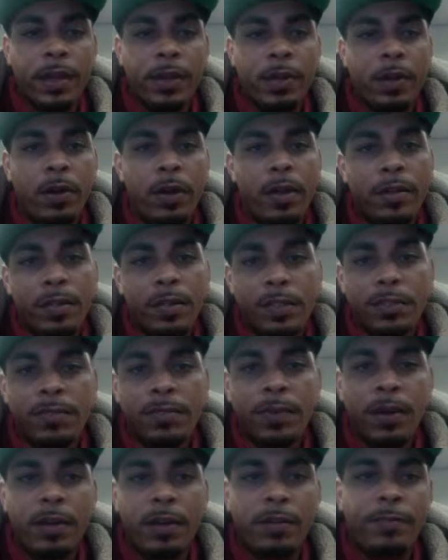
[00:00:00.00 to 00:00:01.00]
oh, I like this
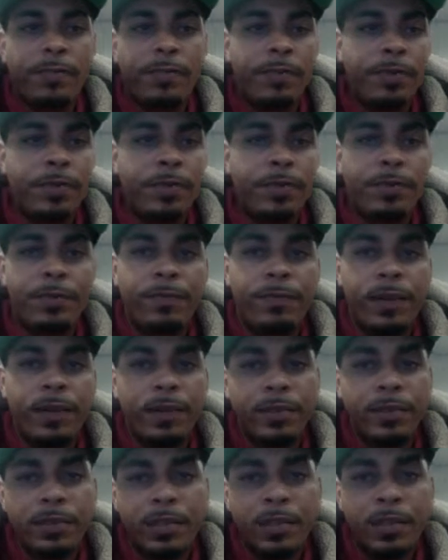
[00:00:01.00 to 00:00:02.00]
font for
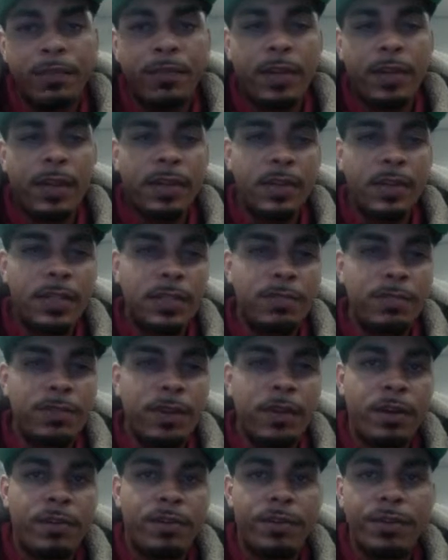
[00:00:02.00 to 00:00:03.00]
fun stuff, I like this
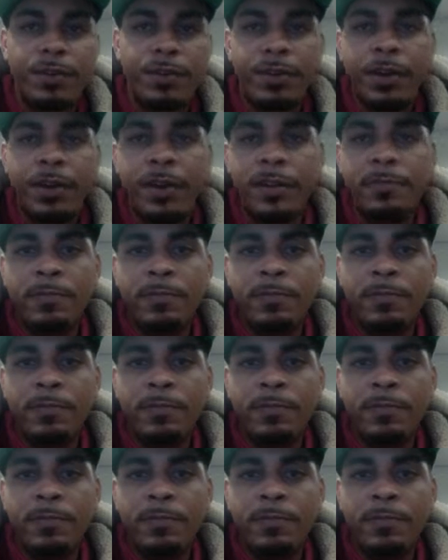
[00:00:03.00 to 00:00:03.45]
font for